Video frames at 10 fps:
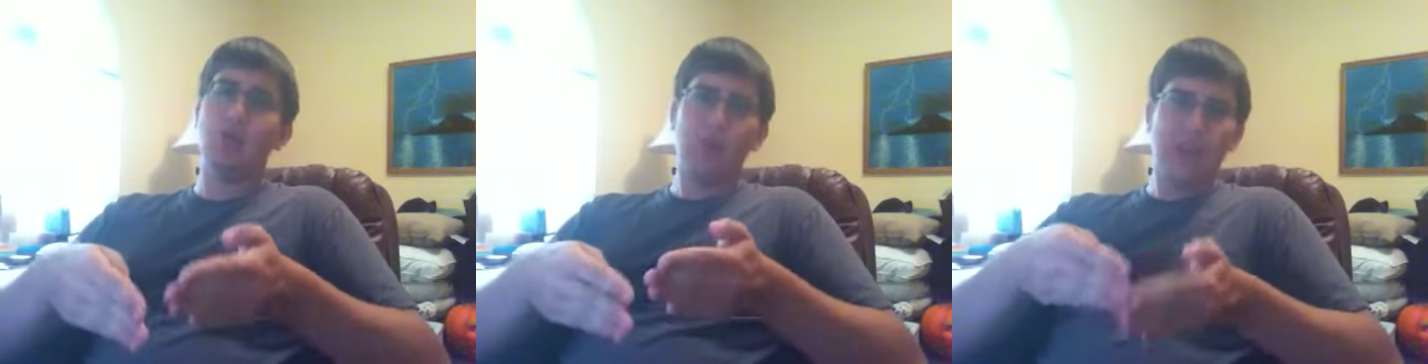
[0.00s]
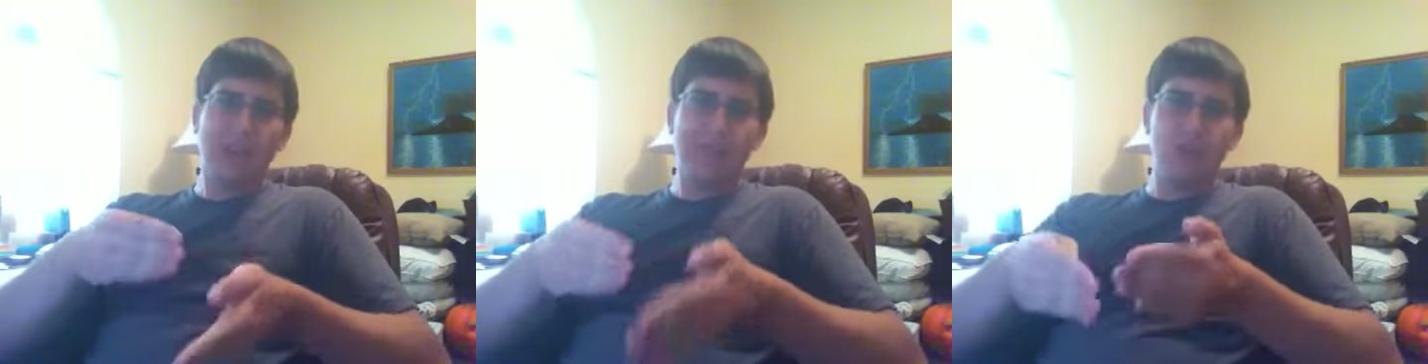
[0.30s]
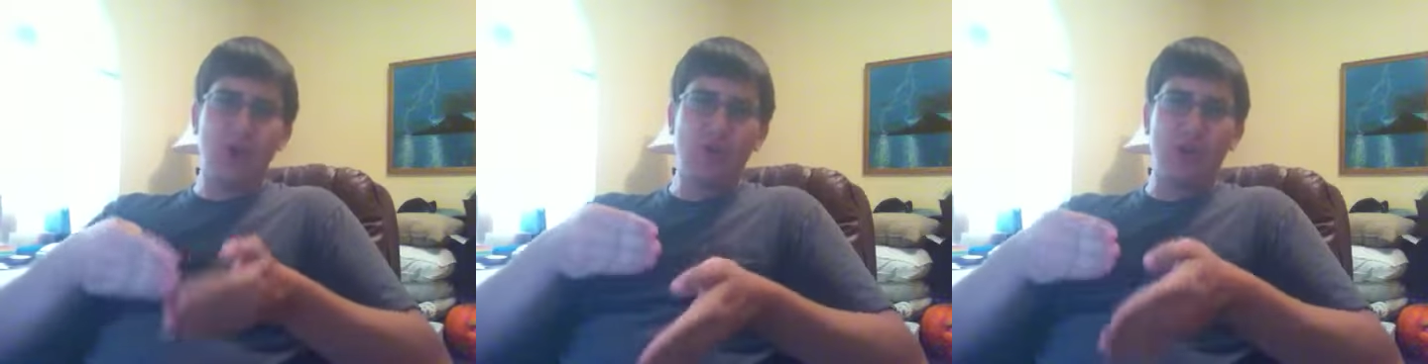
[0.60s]
really
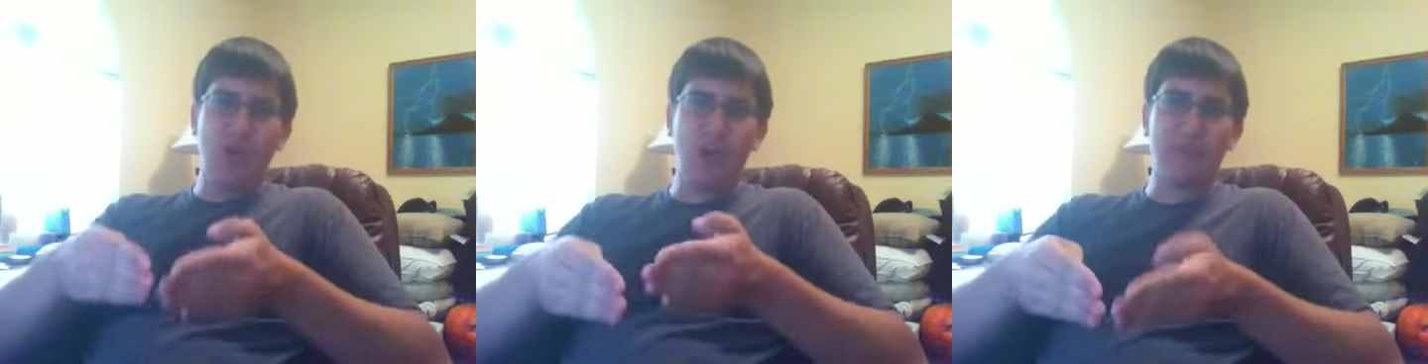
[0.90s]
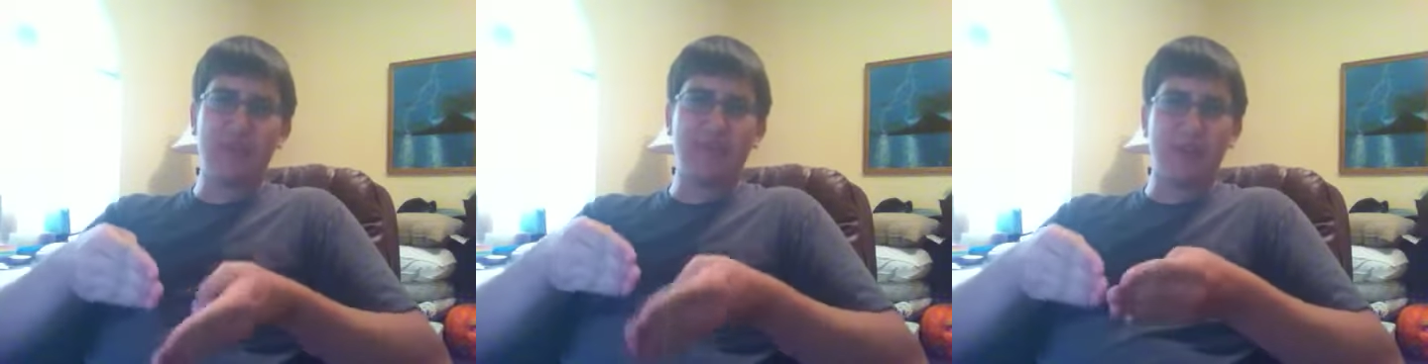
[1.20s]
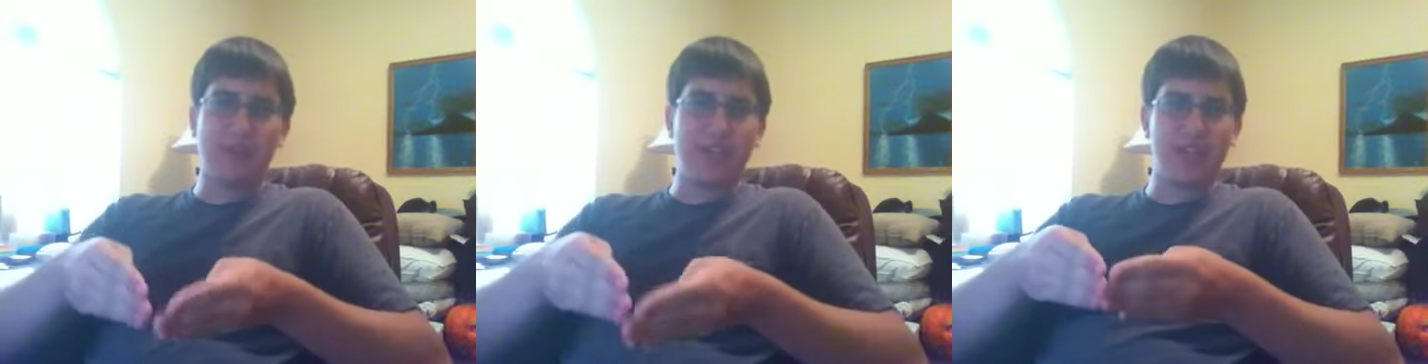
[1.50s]
won't help your
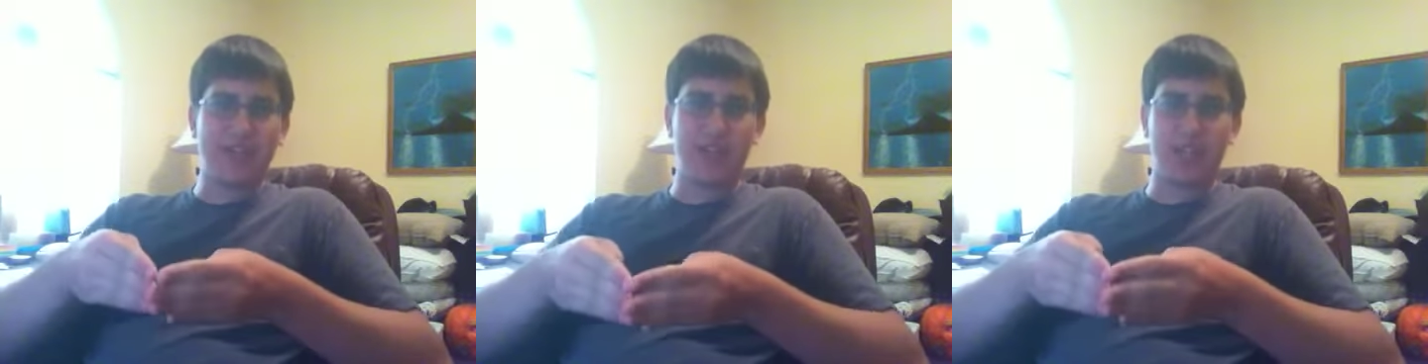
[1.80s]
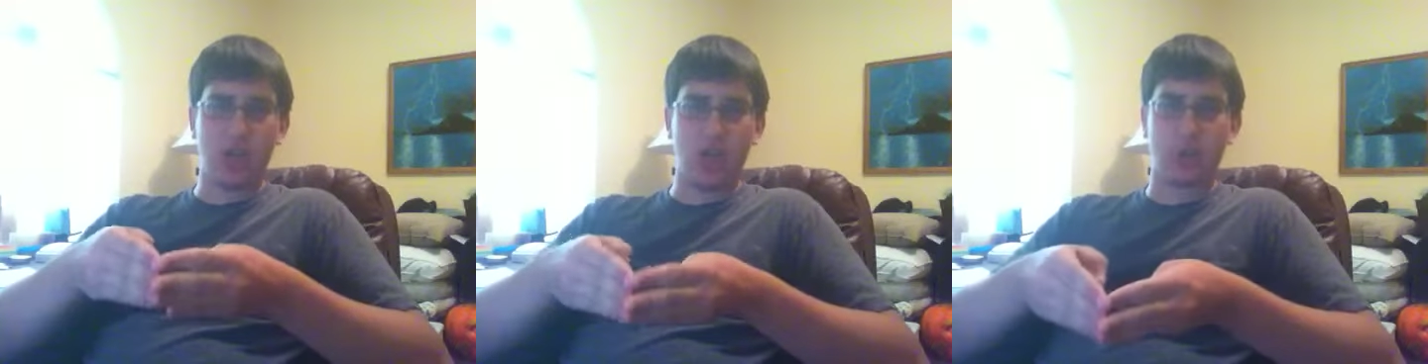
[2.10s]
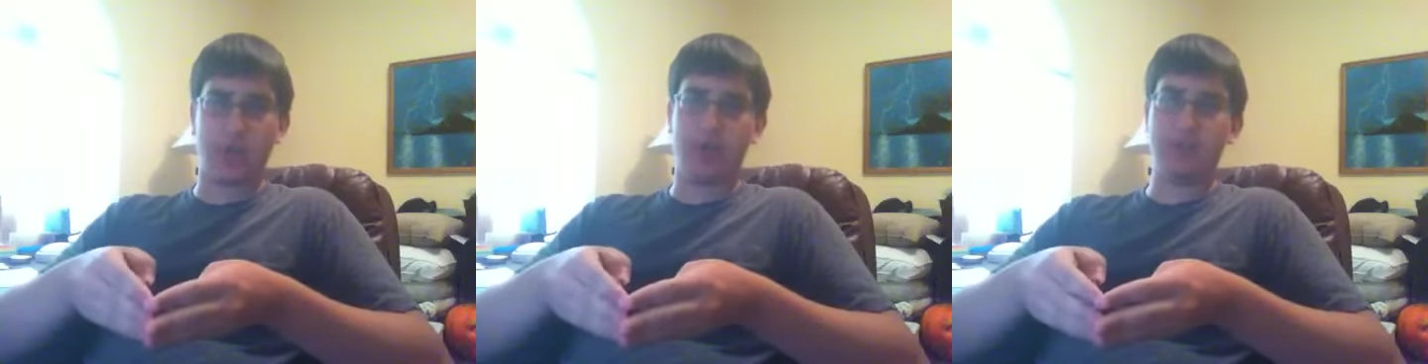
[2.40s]
federation in the long
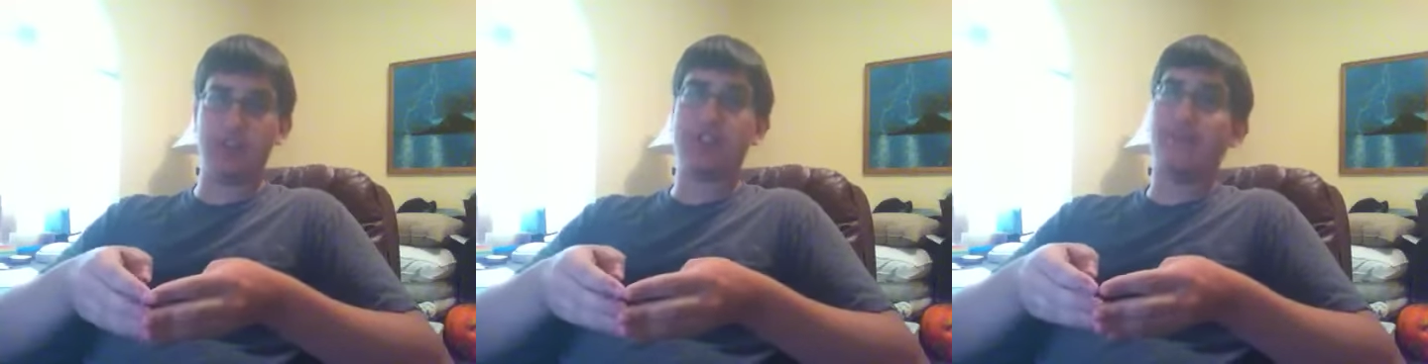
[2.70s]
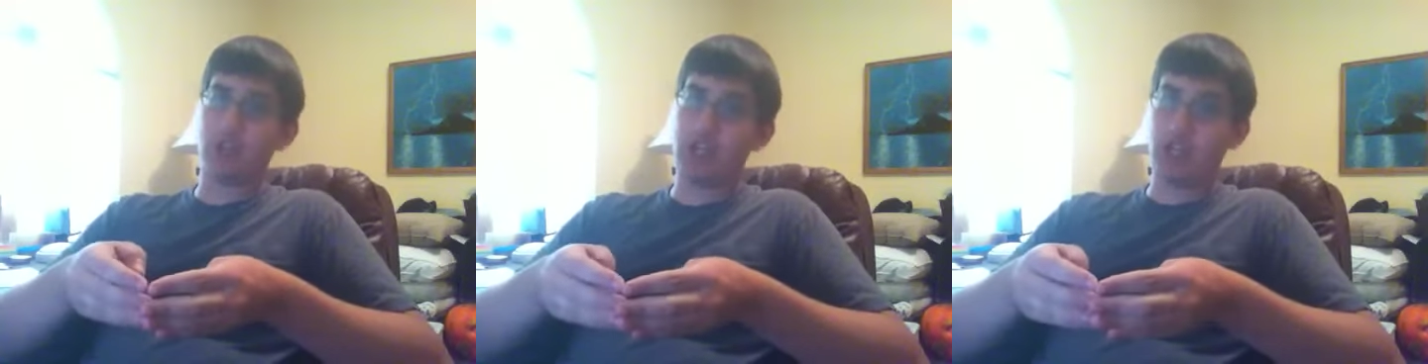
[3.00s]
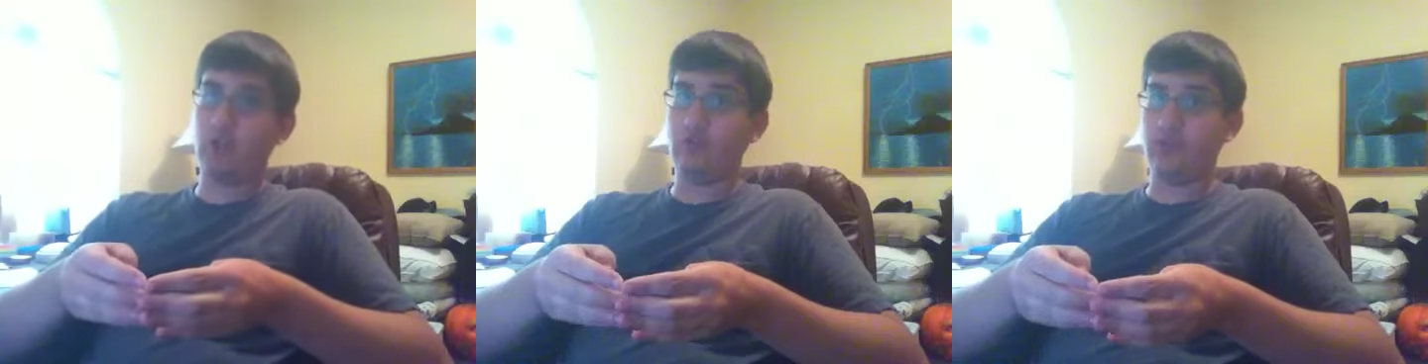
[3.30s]
run. They'll just fuck you
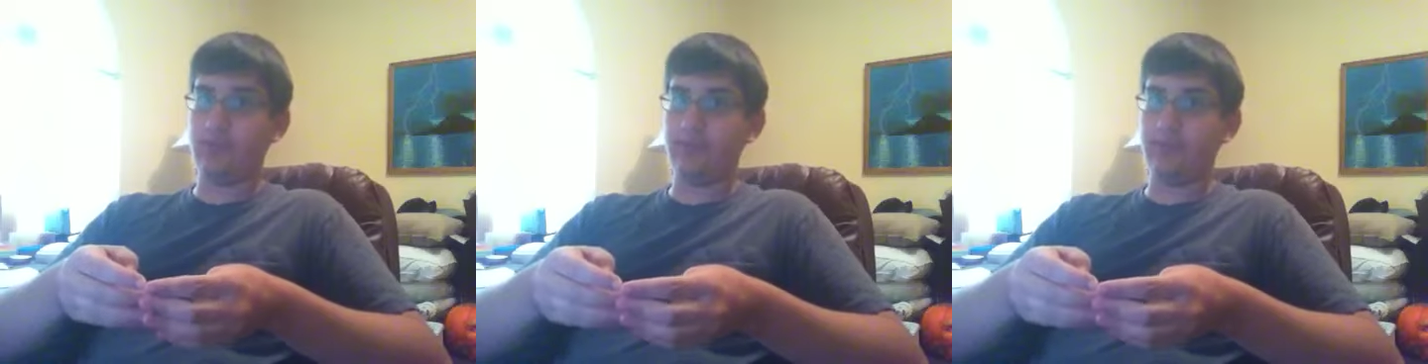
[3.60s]
over.